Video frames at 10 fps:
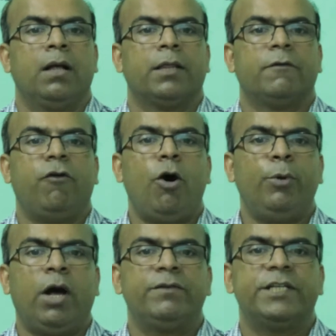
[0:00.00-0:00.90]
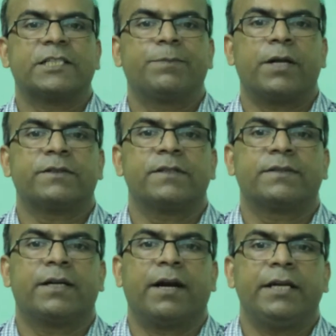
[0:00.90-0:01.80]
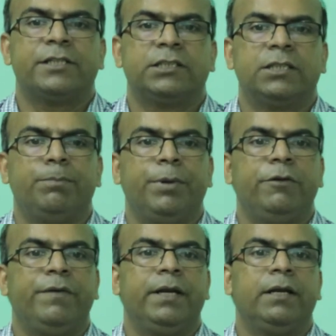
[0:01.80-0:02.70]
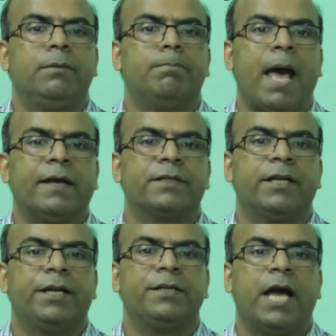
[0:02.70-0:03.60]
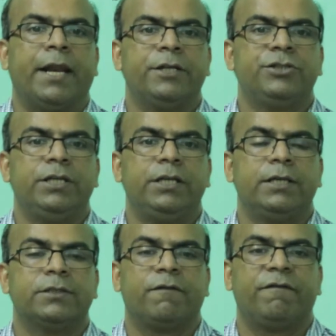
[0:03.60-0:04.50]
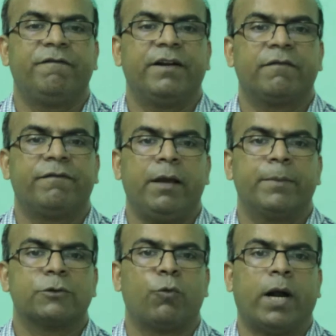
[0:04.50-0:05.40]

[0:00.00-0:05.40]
The formula which expresses the relationship between mass and energy is a very famous